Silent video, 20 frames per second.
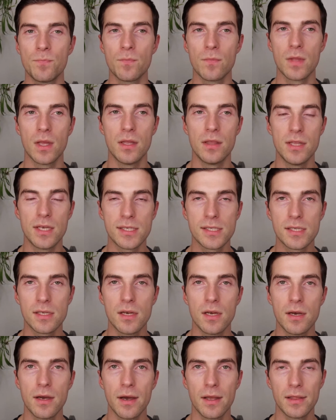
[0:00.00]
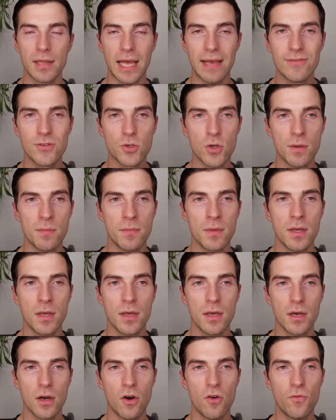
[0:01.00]
this live stream
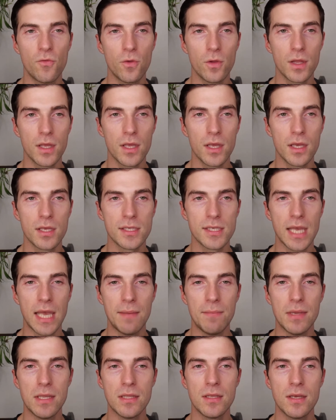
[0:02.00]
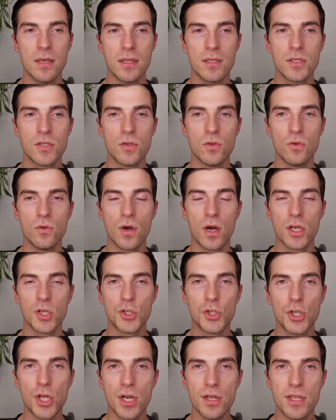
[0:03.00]
hopefully is aiming to
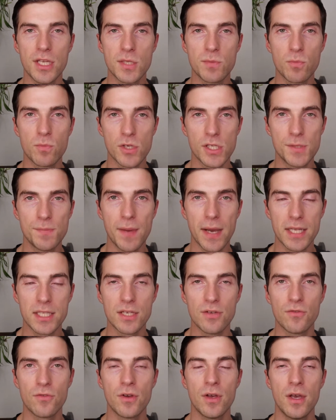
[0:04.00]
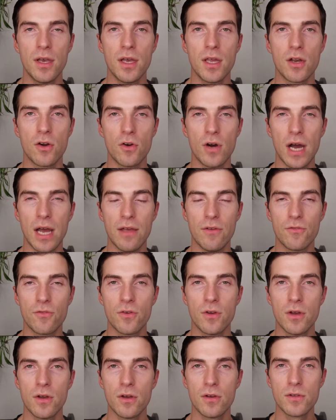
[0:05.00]
share this perspective. I've
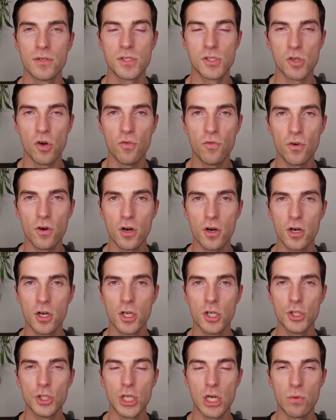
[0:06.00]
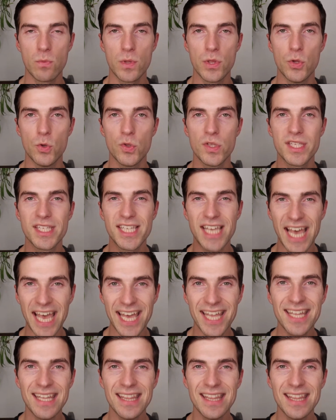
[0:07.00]
so far shared with you 10